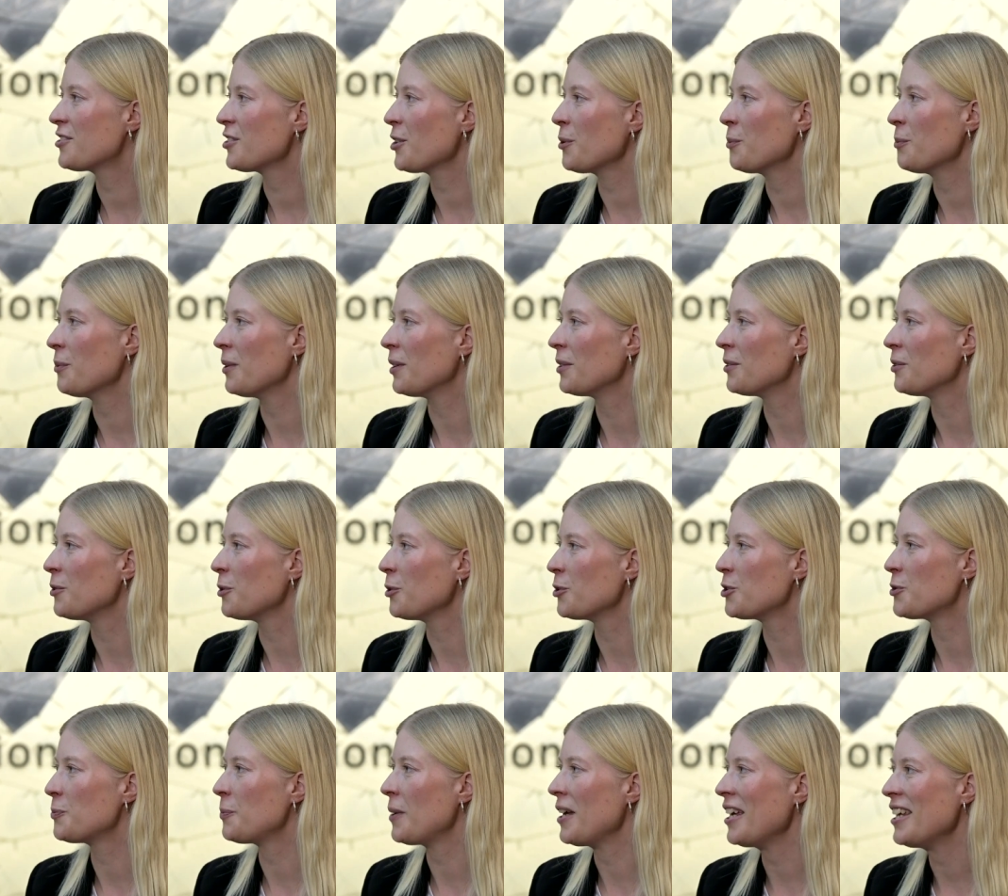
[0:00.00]
someone
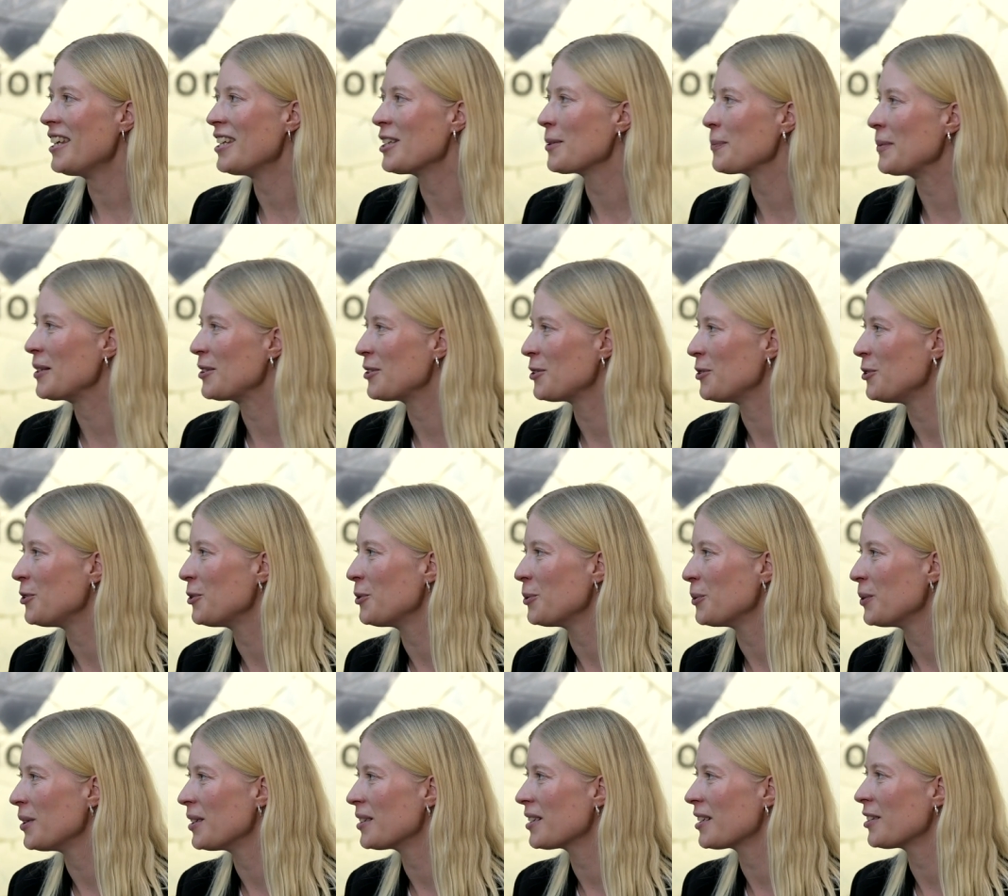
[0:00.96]
who's paying me to
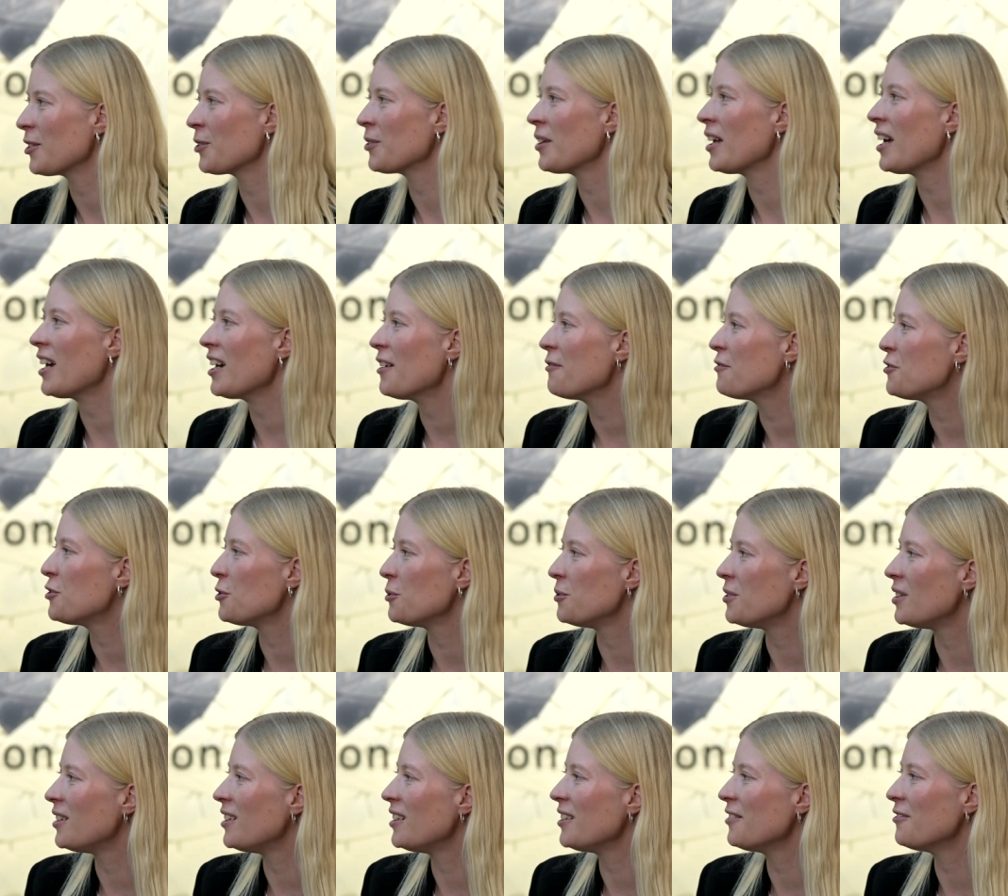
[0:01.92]
do it. I don't have to
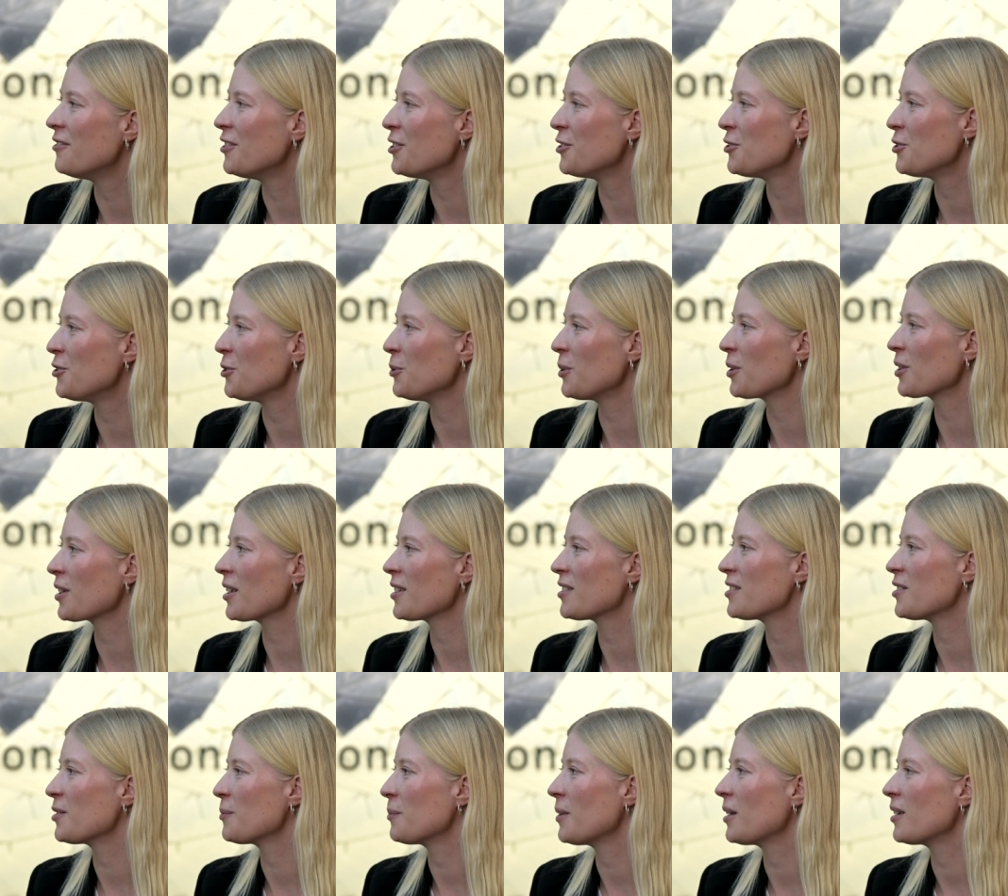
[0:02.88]
deliver to a
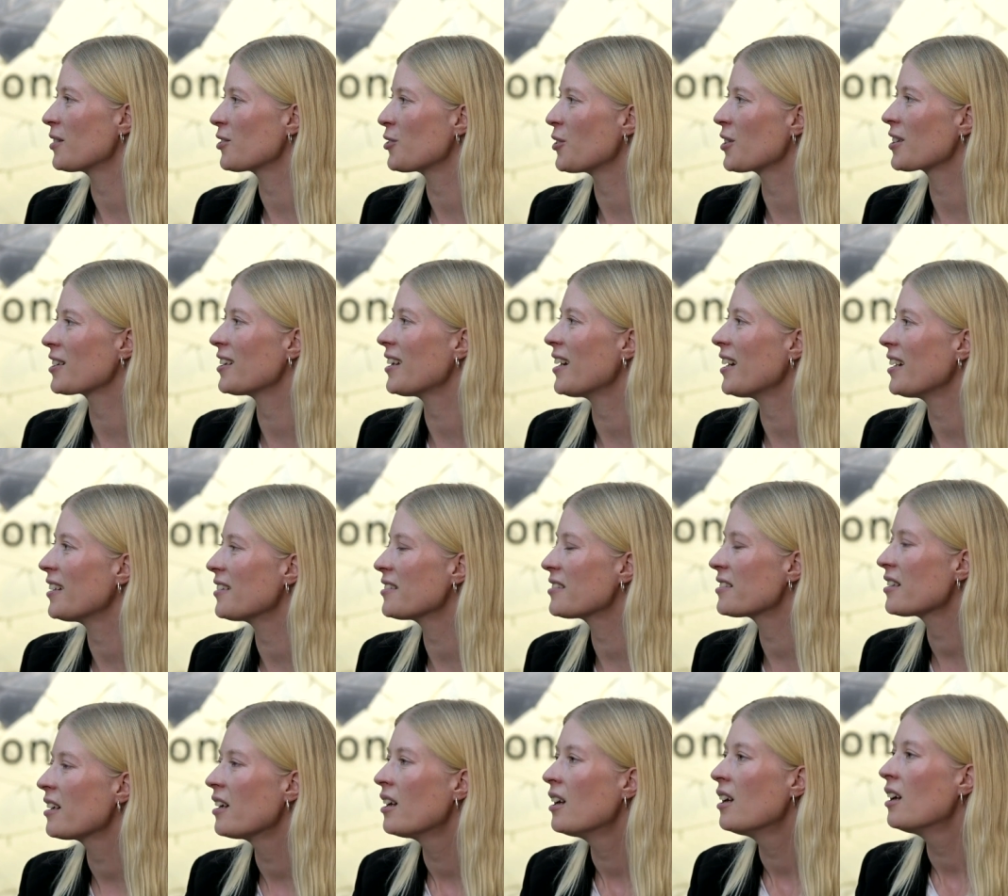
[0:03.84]
customer, to no. a client.